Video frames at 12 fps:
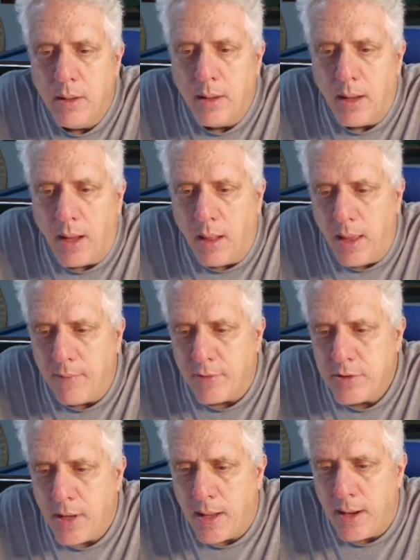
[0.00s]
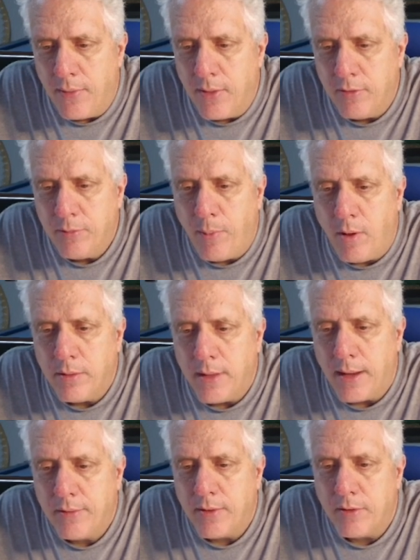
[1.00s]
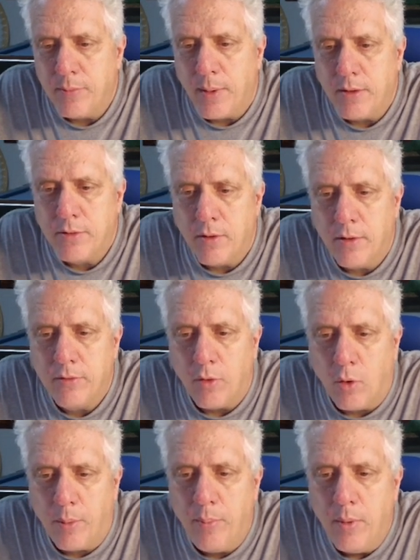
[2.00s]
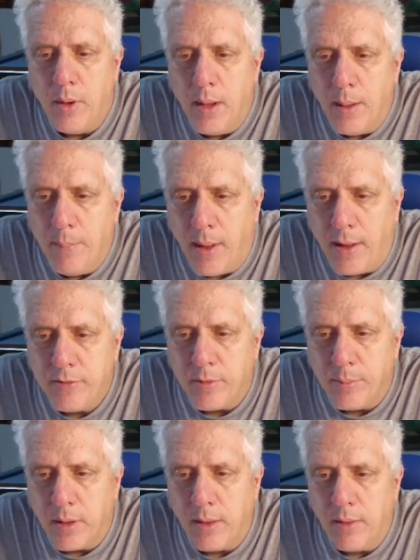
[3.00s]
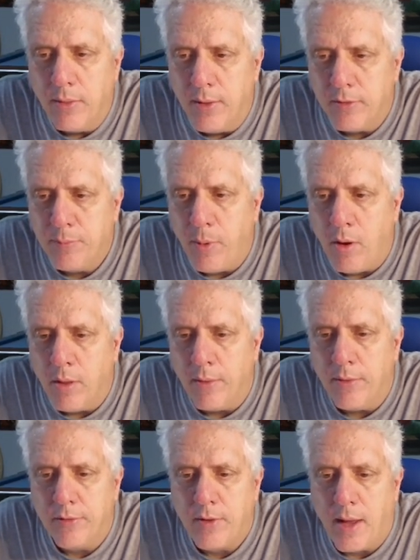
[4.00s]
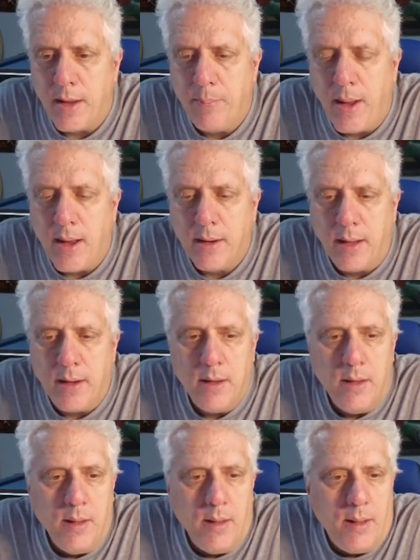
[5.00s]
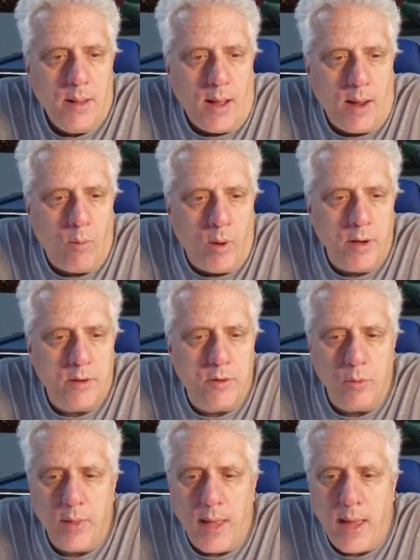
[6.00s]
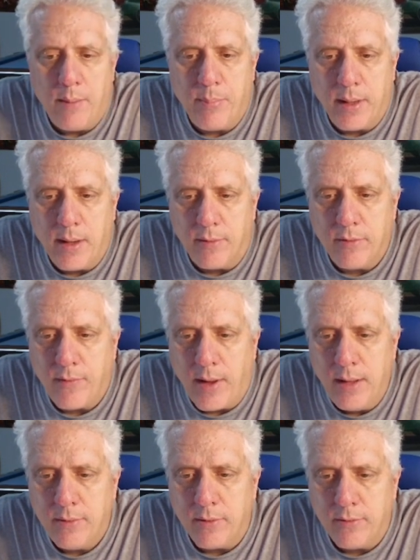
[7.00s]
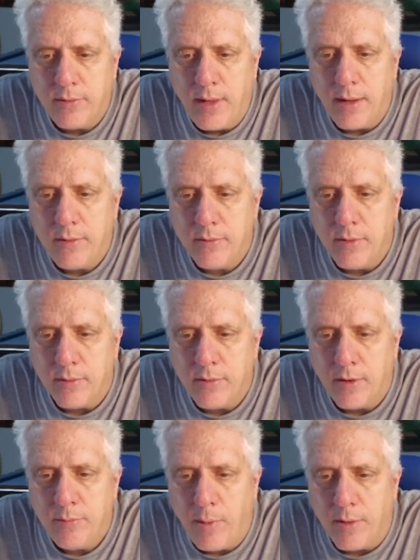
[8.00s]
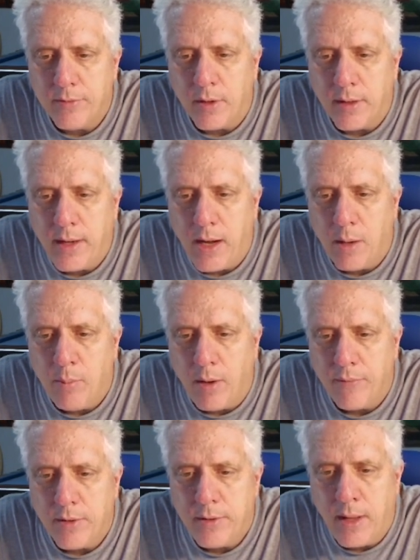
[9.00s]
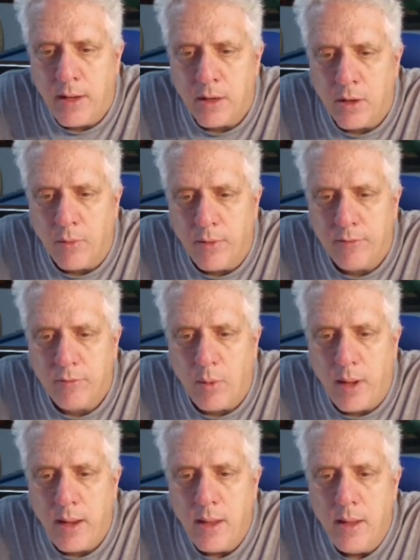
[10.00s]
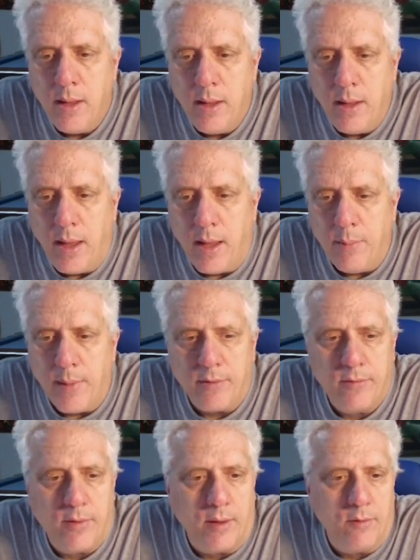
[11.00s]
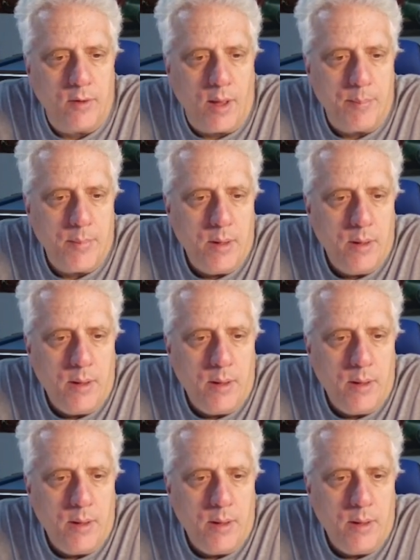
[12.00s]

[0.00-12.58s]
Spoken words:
I'll have a shot on this ball next, that's my insurance, or possibly this ball in the side pocket. I want to do that because if I hit the 6 ball is going to carry him off the 10 and go this way and mess things up.